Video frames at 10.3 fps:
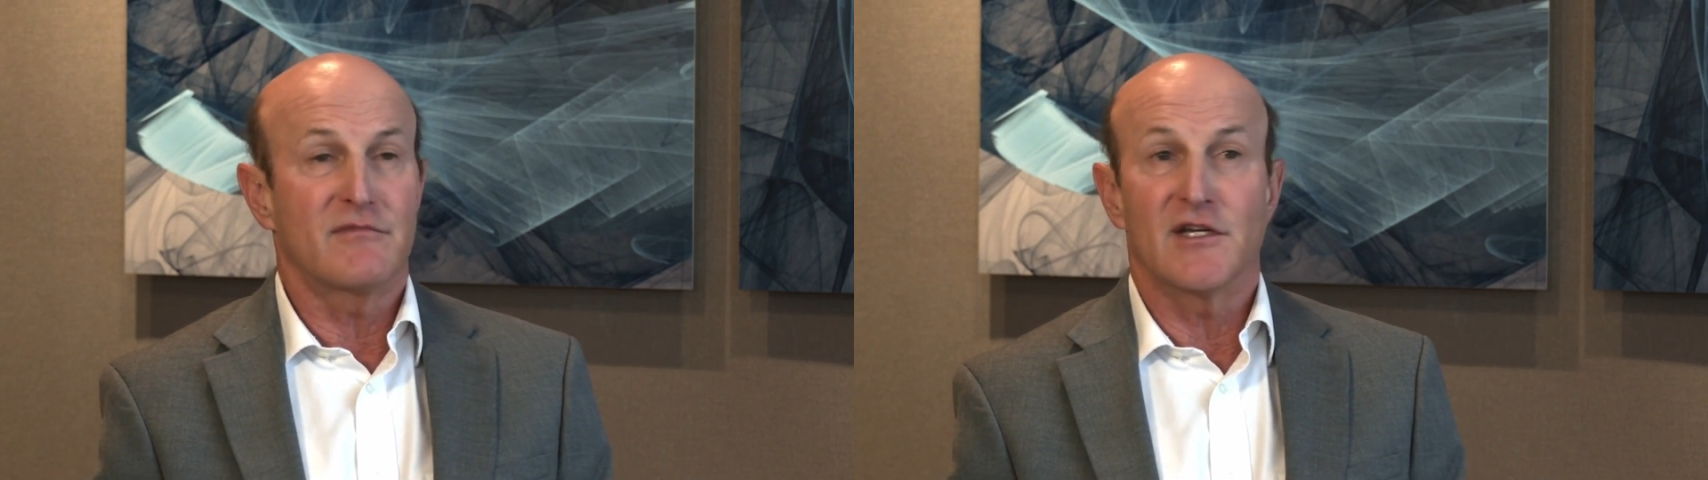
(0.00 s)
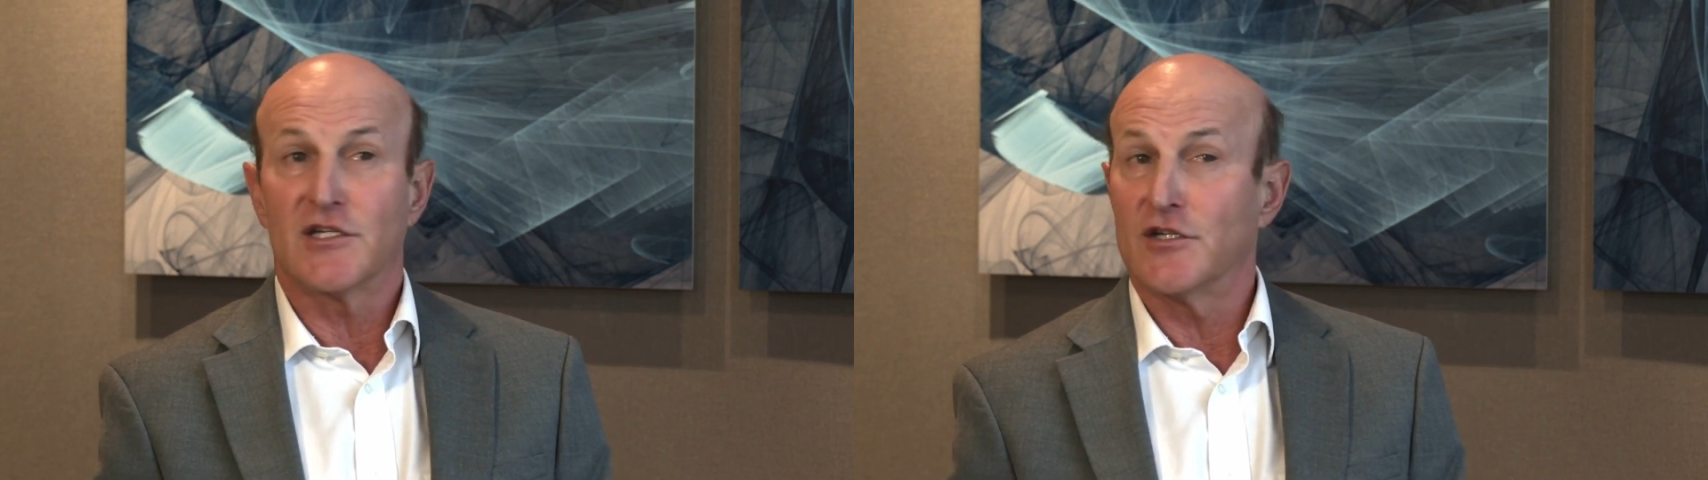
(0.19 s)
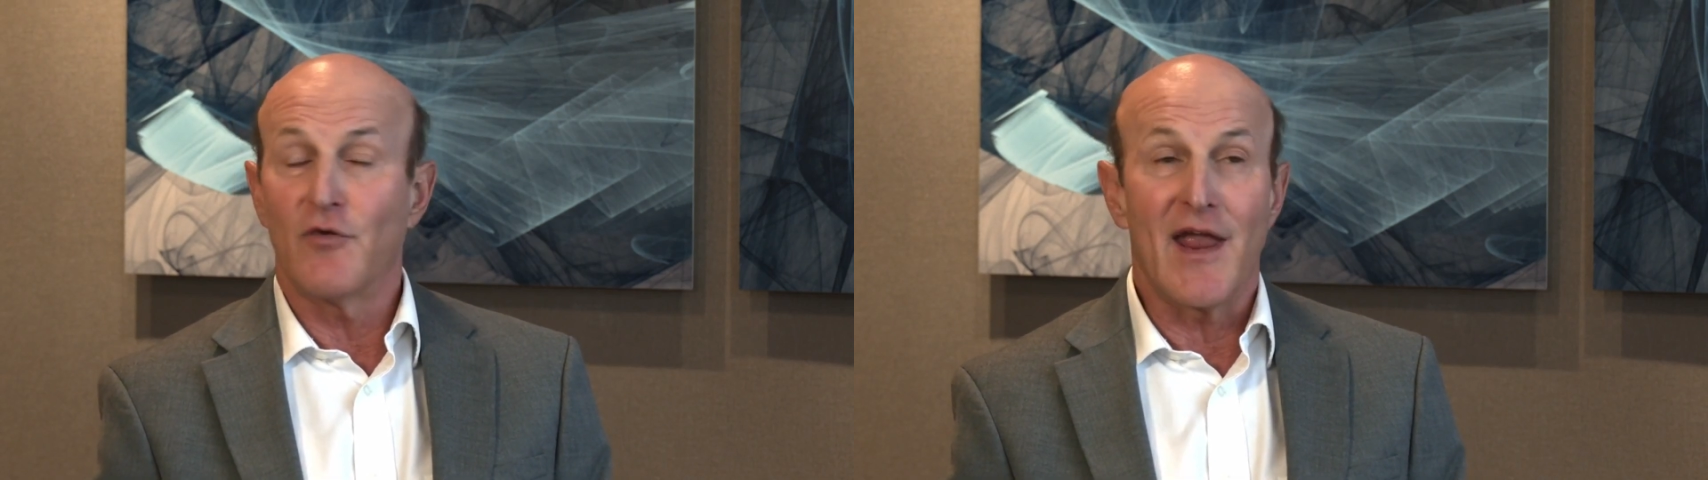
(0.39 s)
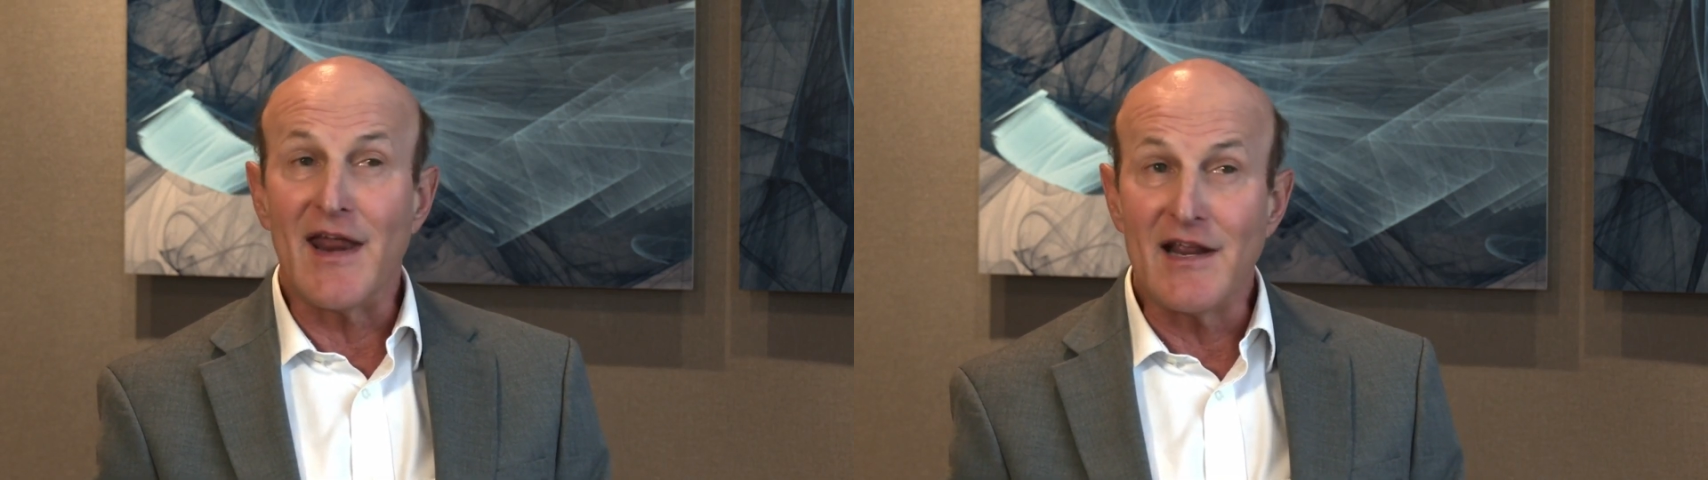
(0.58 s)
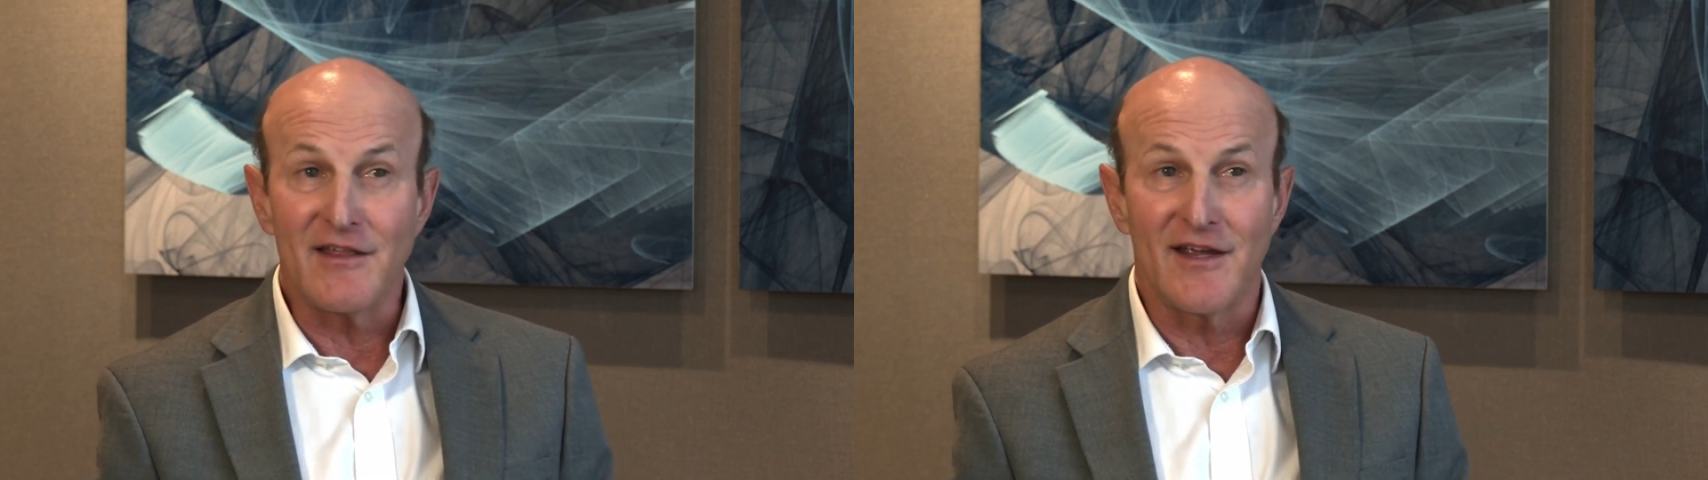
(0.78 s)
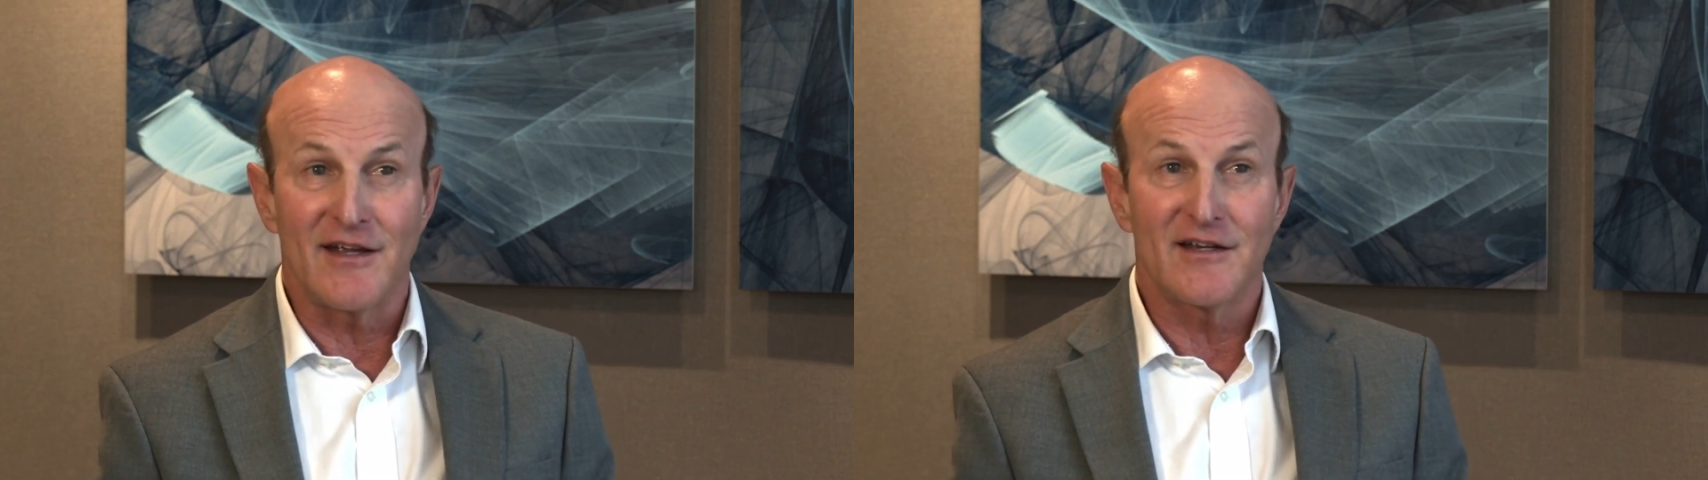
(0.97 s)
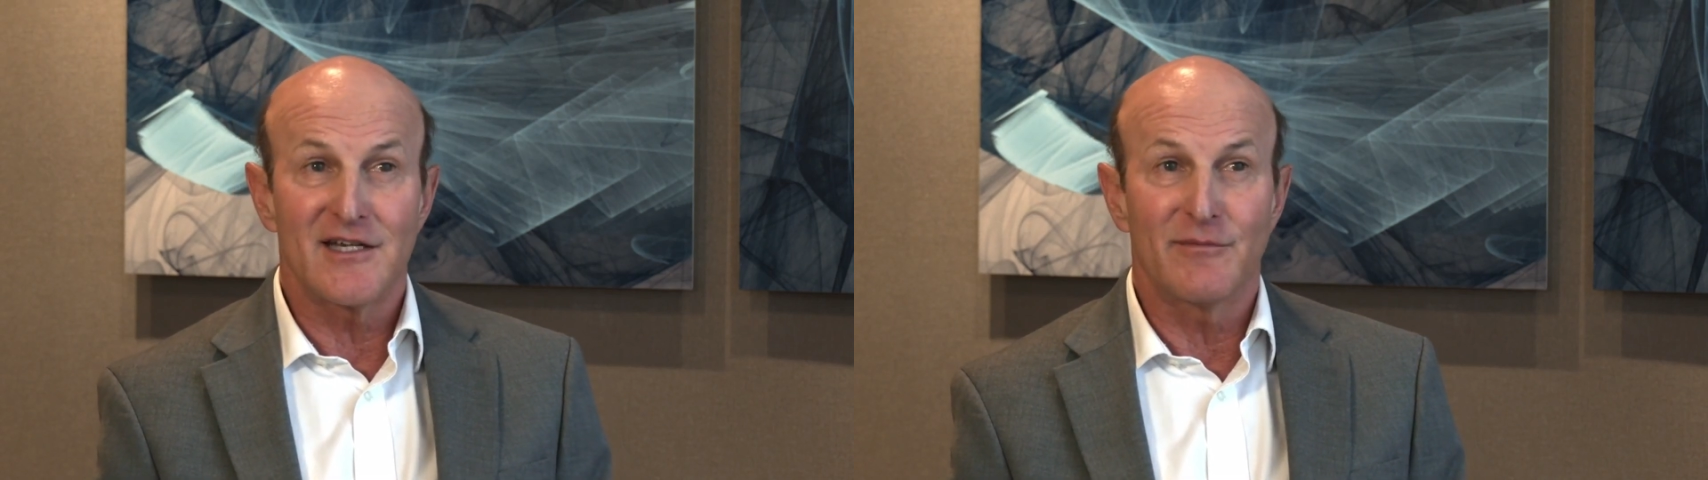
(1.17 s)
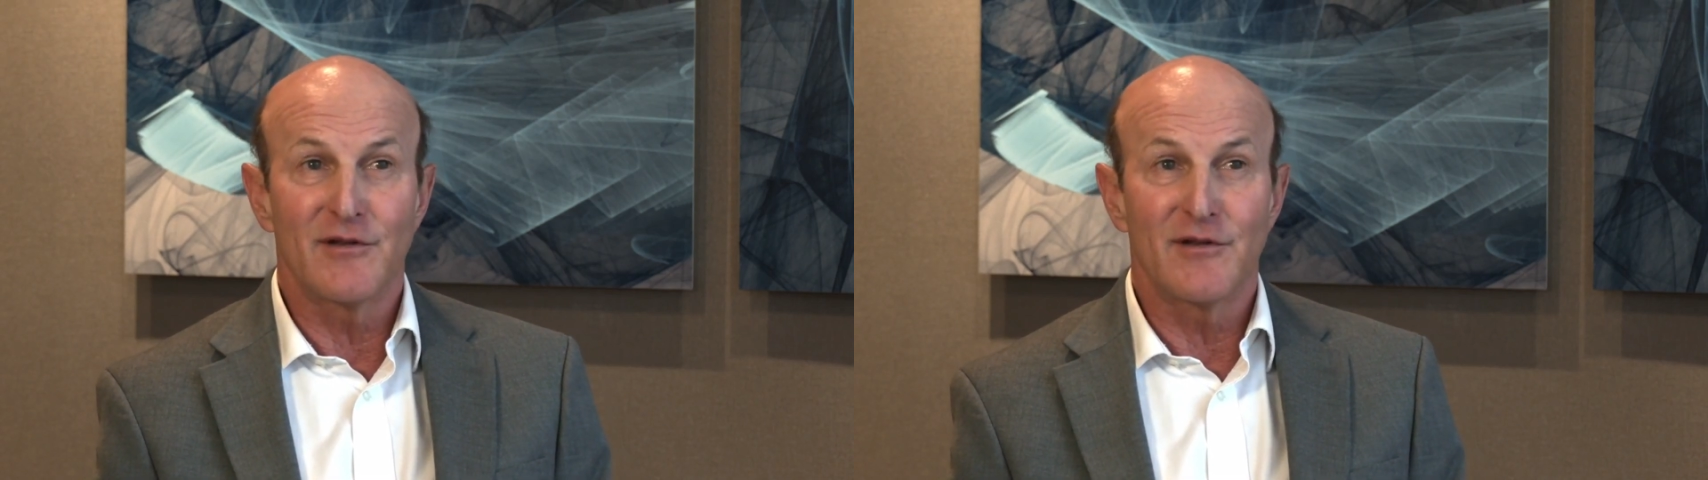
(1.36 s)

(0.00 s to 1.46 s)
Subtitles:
doesn't do anything except